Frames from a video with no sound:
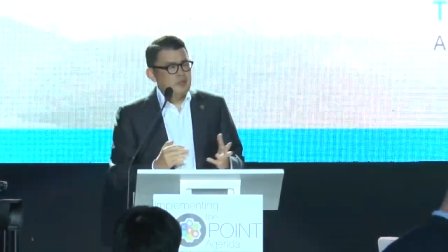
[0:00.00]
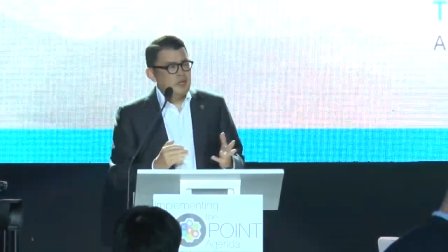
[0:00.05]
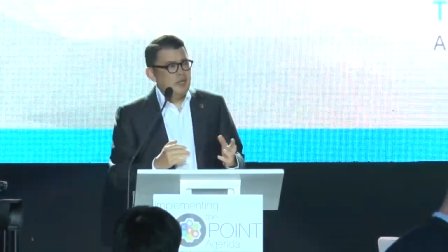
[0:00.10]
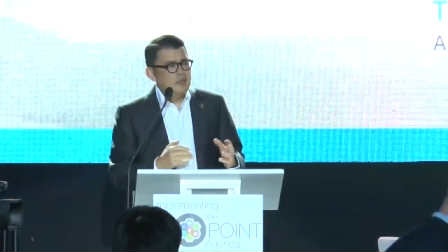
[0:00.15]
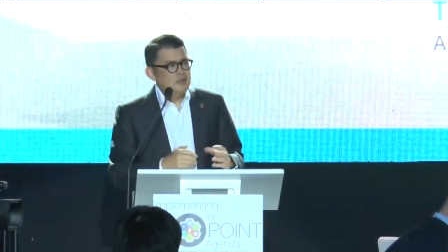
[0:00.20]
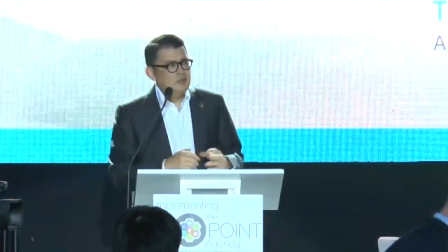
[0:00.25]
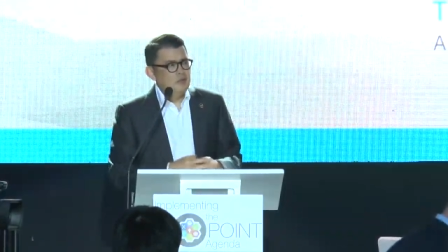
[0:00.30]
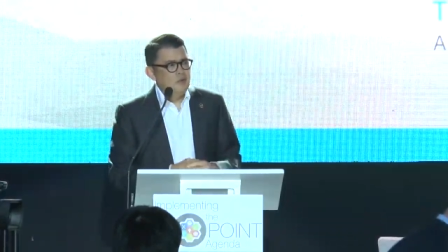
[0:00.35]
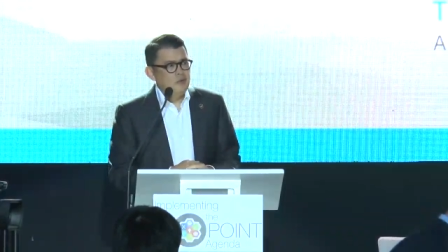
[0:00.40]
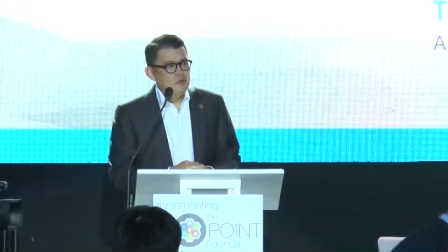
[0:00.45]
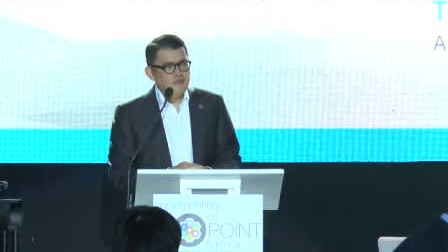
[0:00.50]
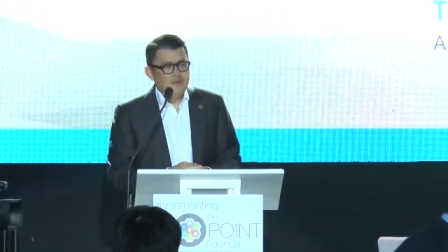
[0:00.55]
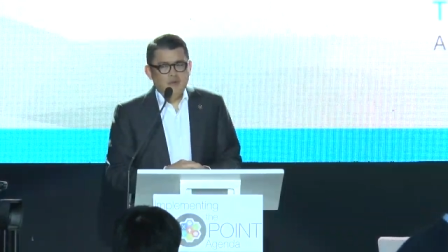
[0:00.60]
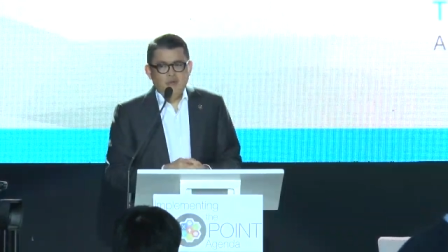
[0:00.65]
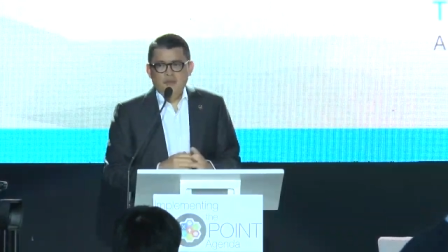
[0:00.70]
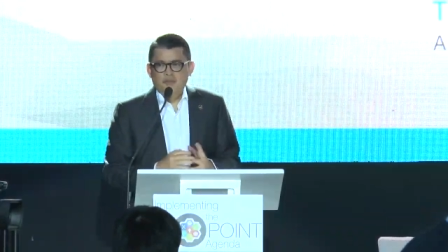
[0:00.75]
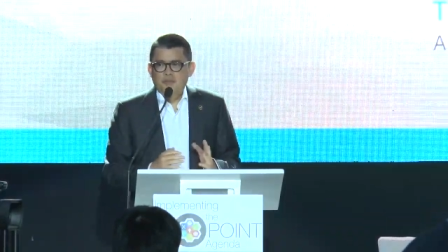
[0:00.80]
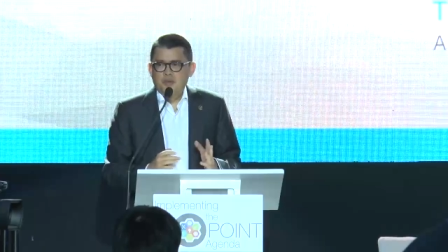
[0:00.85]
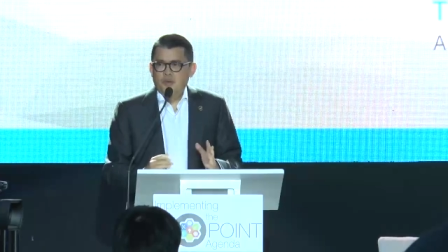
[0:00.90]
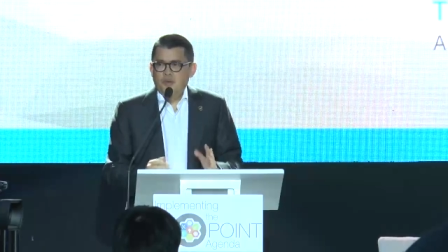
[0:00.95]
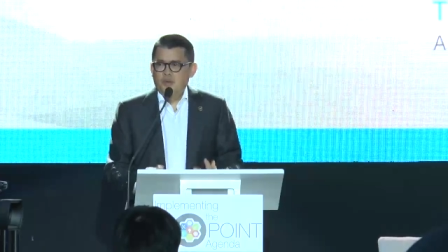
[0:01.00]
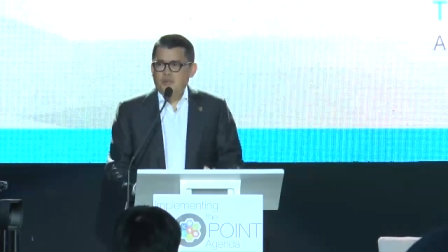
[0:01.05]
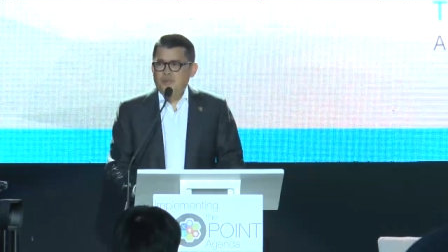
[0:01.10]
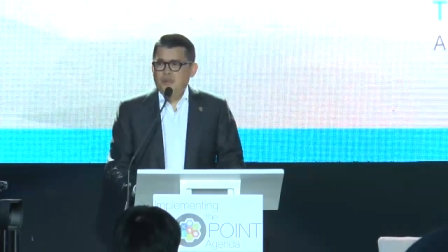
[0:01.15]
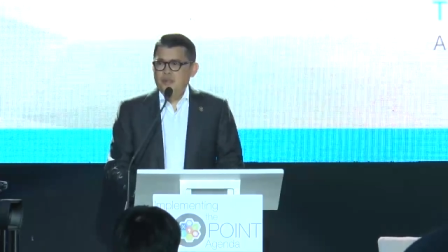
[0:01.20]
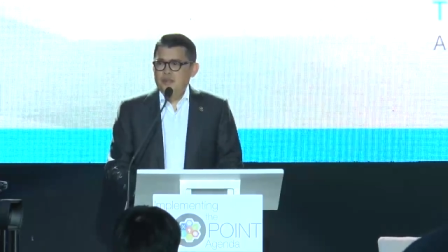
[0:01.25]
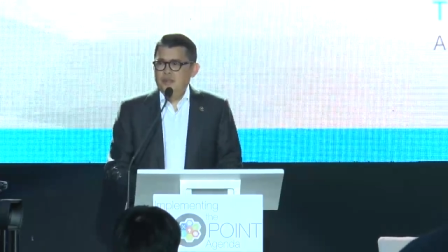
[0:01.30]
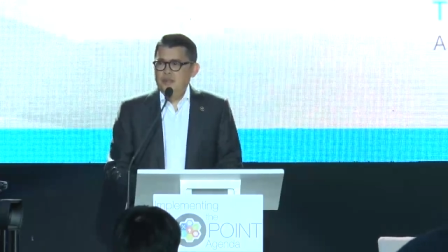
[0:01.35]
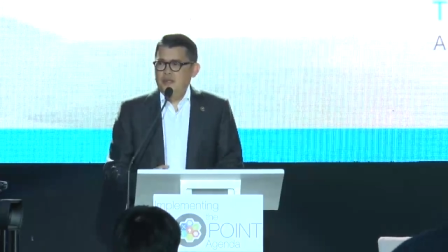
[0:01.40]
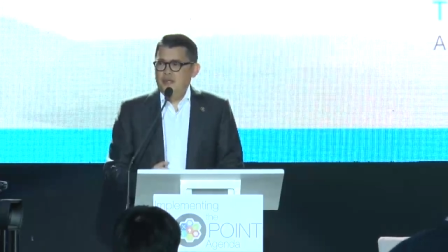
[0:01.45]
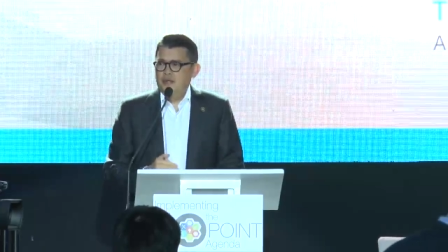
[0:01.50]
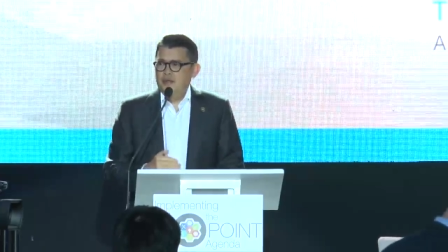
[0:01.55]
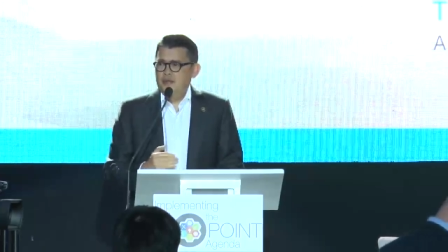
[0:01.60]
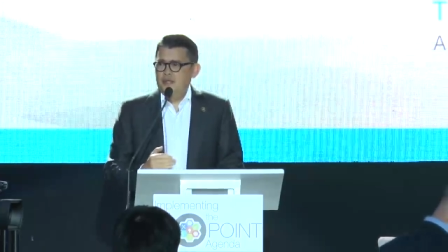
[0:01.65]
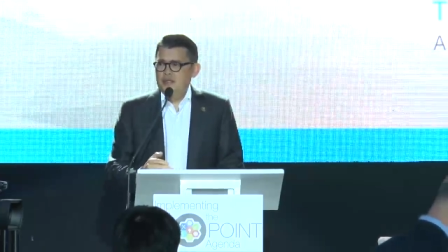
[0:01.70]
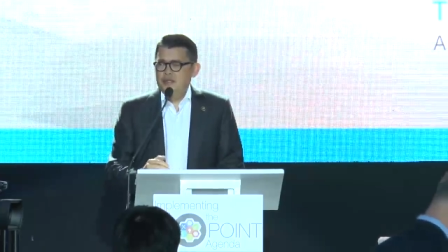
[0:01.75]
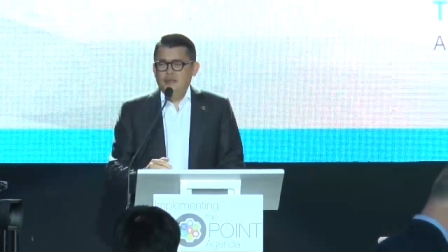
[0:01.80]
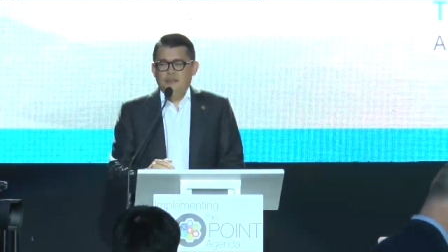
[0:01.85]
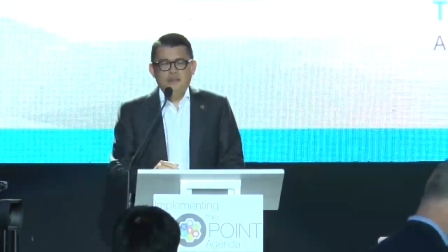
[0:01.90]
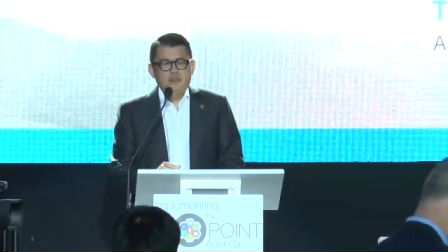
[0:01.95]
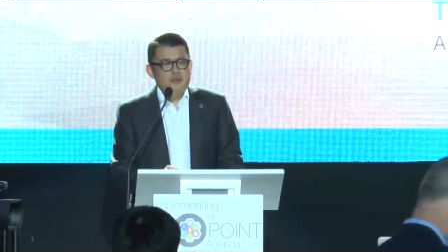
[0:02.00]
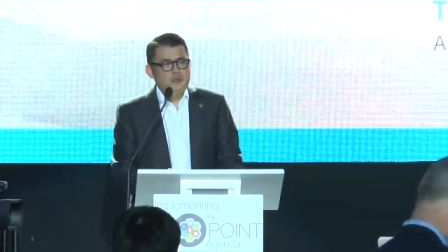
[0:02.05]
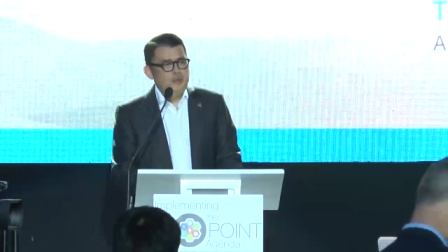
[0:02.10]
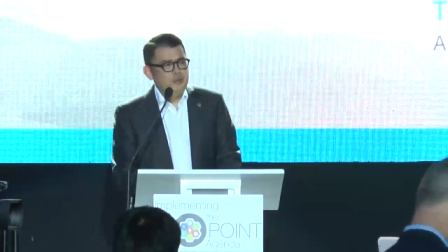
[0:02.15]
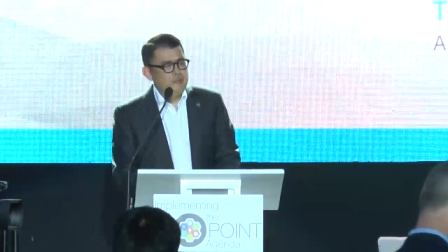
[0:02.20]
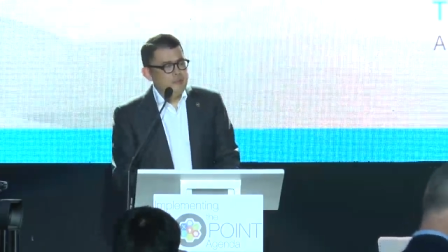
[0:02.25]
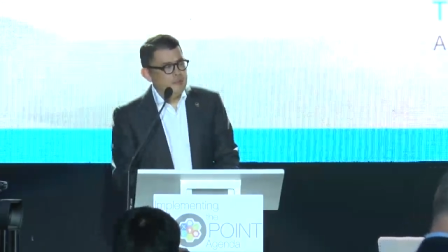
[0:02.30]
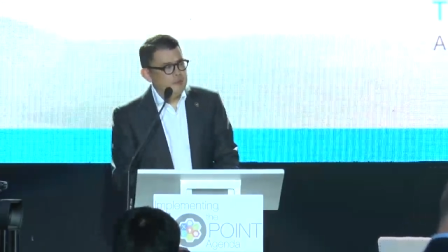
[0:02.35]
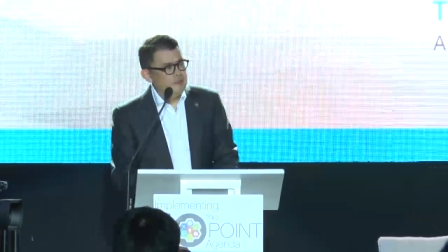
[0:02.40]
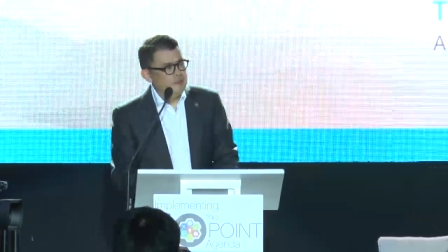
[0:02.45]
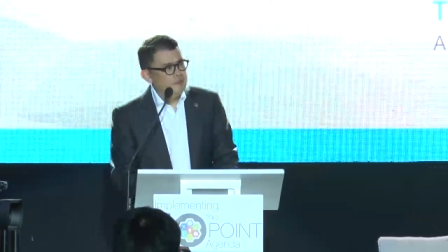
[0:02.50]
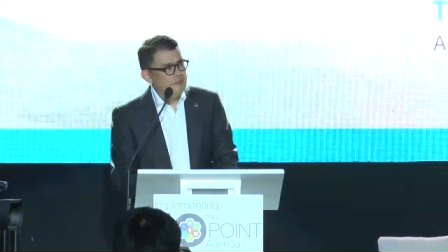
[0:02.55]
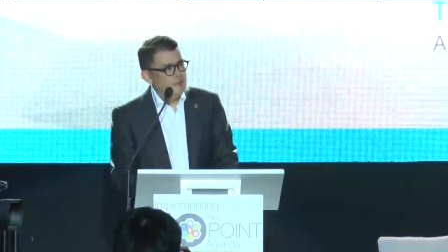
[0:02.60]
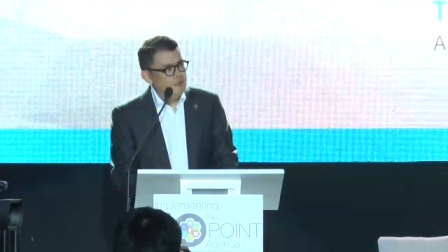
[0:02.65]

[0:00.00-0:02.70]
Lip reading: trying to look for employment, increase employment.